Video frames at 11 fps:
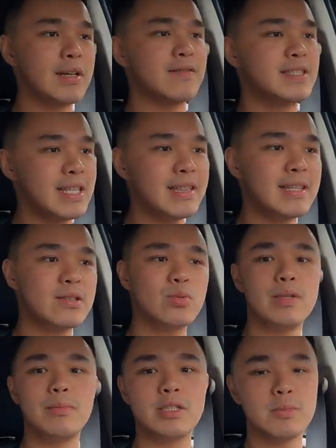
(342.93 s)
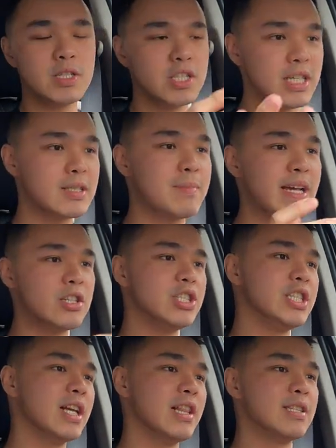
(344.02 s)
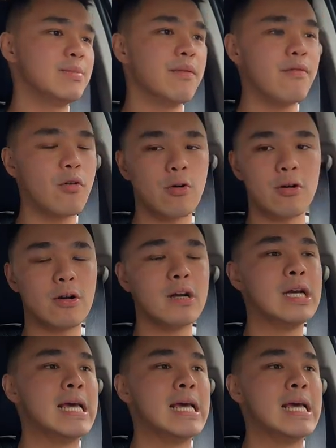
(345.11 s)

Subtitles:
I've said this with the Mitsubishi Xpander GLS before,